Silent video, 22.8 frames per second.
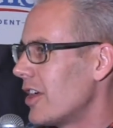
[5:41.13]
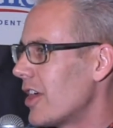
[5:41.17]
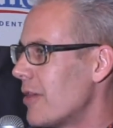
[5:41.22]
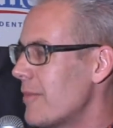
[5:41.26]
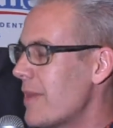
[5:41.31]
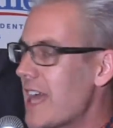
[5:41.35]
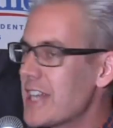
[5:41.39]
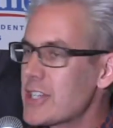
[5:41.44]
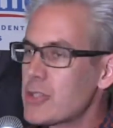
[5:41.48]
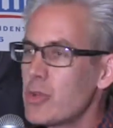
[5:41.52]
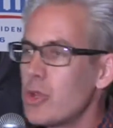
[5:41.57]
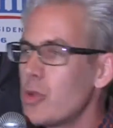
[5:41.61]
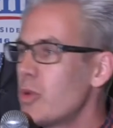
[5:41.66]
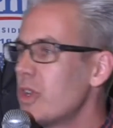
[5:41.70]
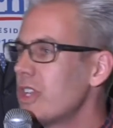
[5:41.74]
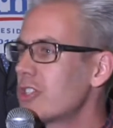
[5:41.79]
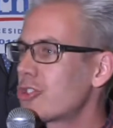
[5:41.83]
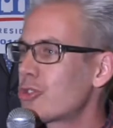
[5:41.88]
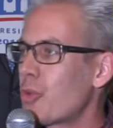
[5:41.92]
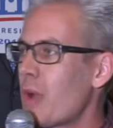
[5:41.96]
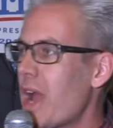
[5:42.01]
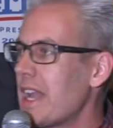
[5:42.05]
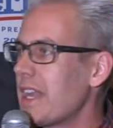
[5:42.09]
Imagine we win
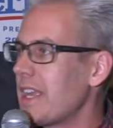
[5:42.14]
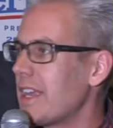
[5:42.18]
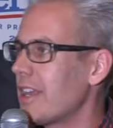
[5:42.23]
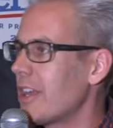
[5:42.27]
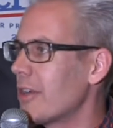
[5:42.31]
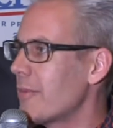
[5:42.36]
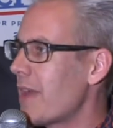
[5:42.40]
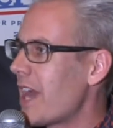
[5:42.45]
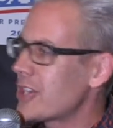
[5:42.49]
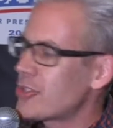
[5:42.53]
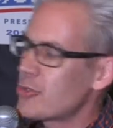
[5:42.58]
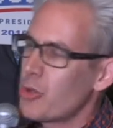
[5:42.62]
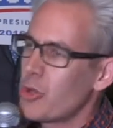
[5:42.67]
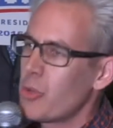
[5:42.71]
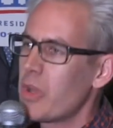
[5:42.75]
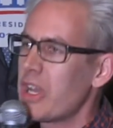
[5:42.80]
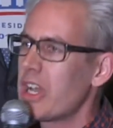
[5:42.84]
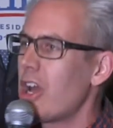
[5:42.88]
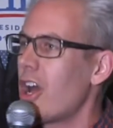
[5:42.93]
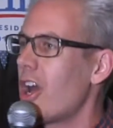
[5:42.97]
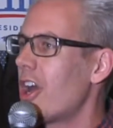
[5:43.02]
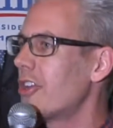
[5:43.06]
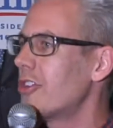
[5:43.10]
20. Imagine we
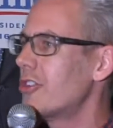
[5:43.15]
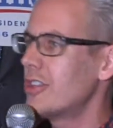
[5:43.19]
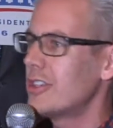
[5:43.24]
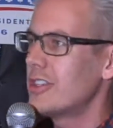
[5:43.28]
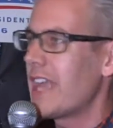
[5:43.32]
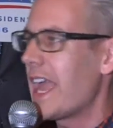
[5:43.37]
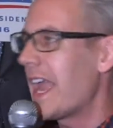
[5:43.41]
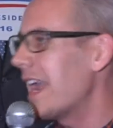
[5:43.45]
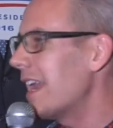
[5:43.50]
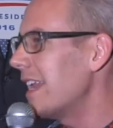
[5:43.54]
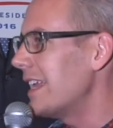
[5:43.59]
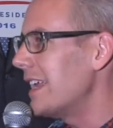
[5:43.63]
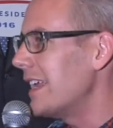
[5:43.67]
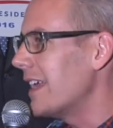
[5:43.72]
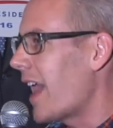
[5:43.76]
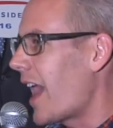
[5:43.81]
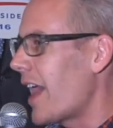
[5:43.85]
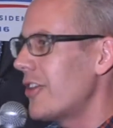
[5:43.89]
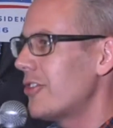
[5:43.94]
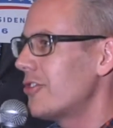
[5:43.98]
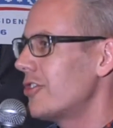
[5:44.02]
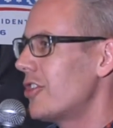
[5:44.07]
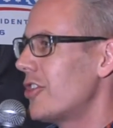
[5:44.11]
win 180.
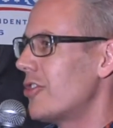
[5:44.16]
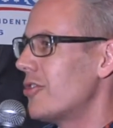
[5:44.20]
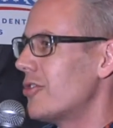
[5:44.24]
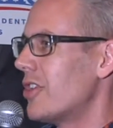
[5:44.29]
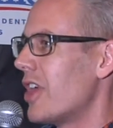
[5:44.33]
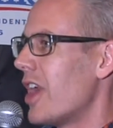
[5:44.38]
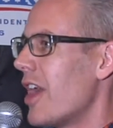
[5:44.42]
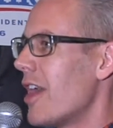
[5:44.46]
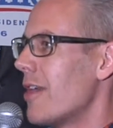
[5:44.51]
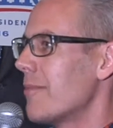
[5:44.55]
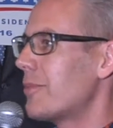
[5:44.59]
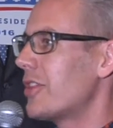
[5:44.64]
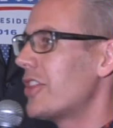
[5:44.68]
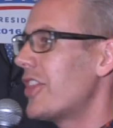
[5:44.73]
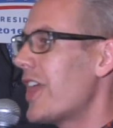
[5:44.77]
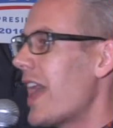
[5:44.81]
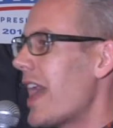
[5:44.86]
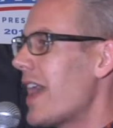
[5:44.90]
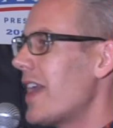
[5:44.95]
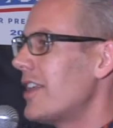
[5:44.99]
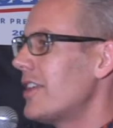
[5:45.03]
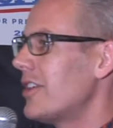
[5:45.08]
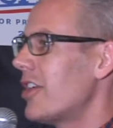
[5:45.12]
I don't know. But
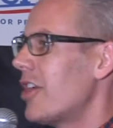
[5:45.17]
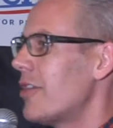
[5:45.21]
then